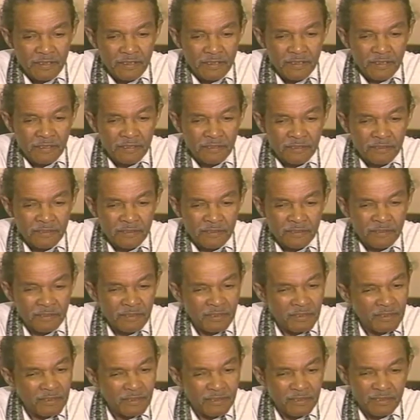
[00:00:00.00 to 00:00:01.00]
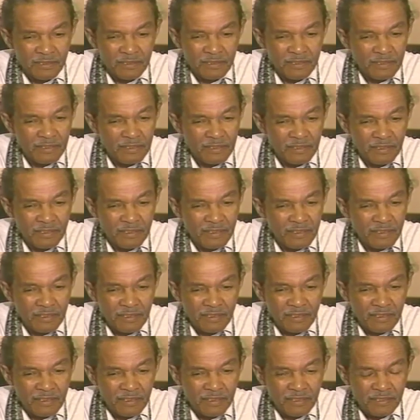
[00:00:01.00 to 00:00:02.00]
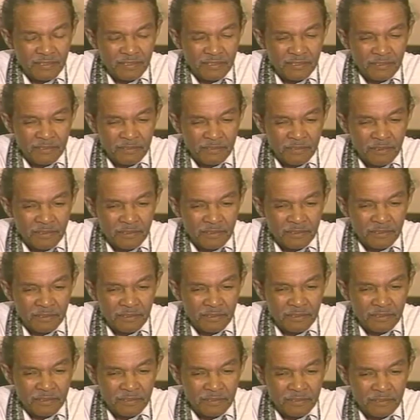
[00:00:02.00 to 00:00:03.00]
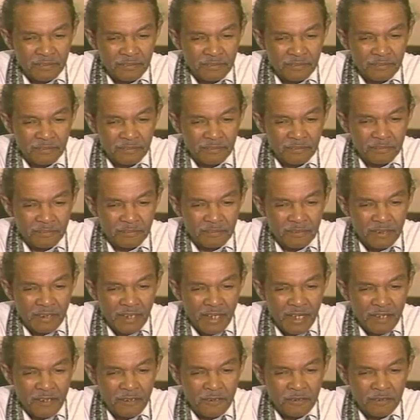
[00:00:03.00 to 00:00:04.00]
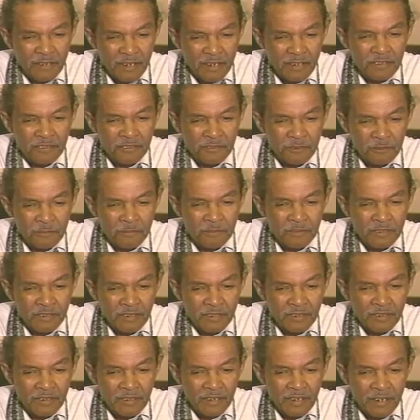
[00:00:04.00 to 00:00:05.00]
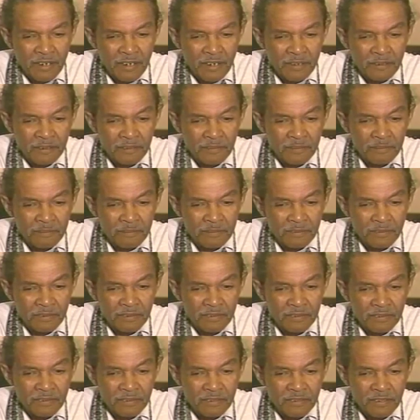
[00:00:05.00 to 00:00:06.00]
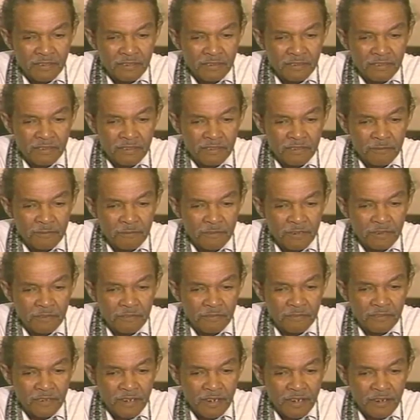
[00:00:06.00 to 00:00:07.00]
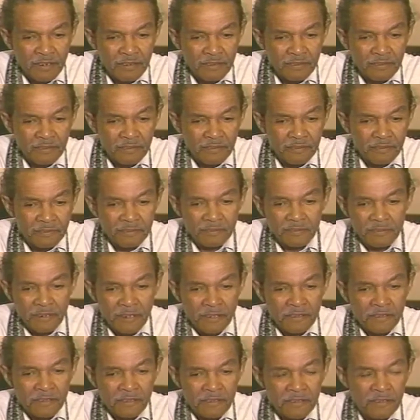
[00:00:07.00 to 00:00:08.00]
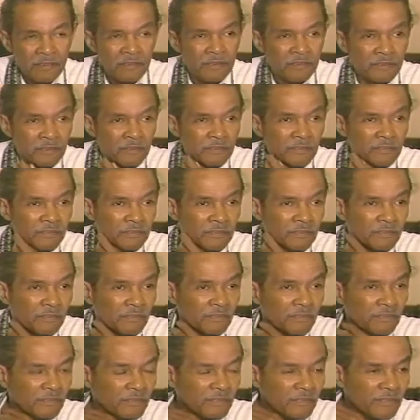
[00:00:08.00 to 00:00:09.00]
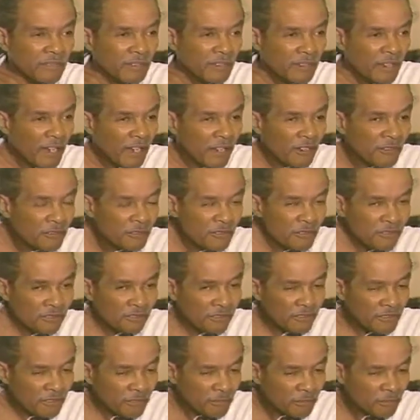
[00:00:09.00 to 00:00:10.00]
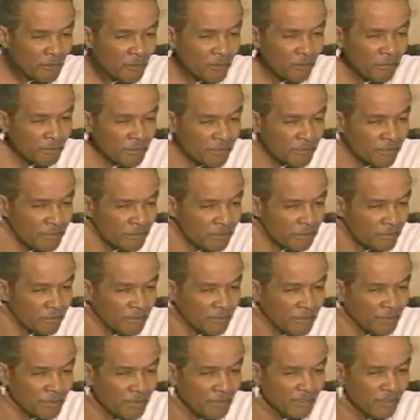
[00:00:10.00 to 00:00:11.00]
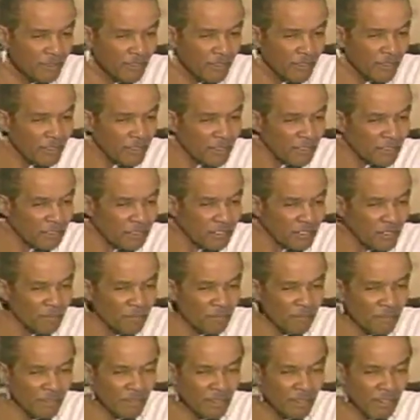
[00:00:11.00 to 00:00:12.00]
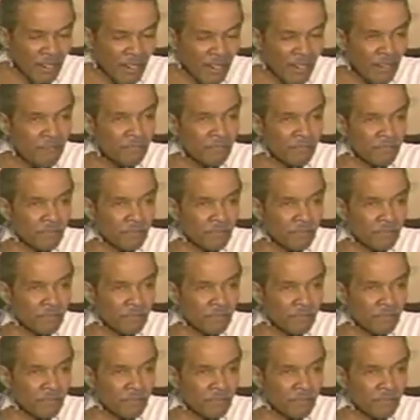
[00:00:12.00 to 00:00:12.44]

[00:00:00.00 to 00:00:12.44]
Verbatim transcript: and so uh, it's a struggle, you know. I, I just hope it doesn't die, you know, because it's, it's a wonderful art, I think, you know. I know it's, it's brought me some, uh, it's kept me alive, you